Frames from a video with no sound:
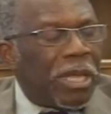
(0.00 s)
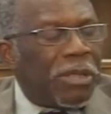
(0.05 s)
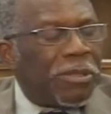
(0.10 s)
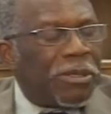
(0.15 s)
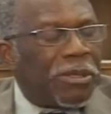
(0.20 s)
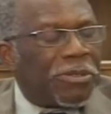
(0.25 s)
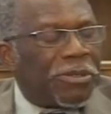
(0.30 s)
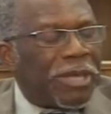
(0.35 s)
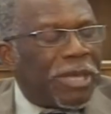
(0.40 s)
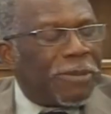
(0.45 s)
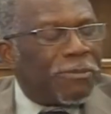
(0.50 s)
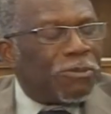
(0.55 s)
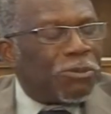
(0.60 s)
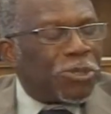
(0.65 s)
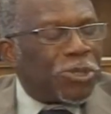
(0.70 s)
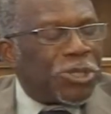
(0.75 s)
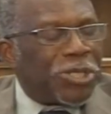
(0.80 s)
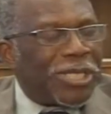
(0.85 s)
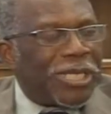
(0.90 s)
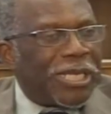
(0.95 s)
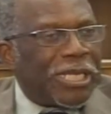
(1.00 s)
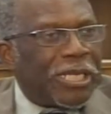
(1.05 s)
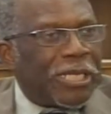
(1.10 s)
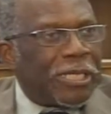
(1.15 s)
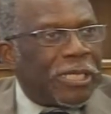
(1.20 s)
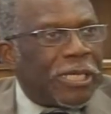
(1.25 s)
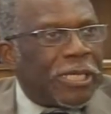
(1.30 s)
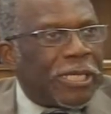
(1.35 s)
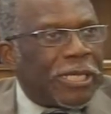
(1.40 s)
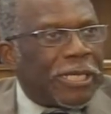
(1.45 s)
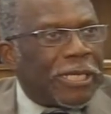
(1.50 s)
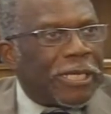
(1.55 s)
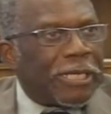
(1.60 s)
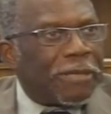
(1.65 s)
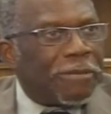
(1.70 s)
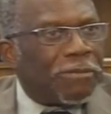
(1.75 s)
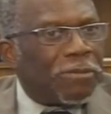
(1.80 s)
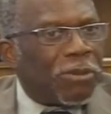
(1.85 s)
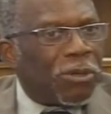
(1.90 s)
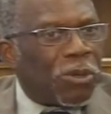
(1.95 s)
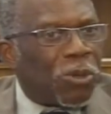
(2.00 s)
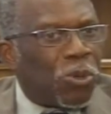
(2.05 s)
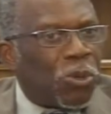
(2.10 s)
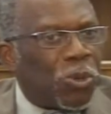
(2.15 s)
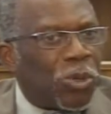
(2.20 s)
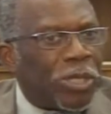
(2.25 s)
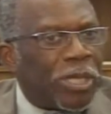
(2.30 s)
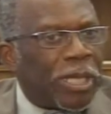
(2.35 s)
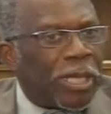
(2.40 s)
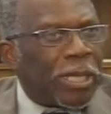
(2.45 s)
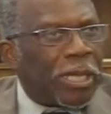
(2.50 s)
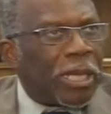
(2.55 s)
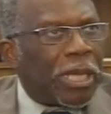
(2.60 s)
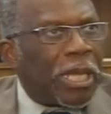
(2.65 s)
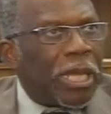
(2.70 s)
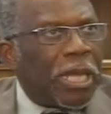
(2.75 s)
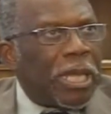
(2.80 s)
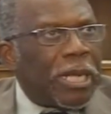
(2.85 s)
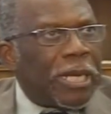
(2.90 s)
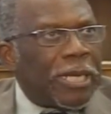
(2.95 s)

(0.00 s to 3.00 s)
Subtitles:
and that they proceed accordingly.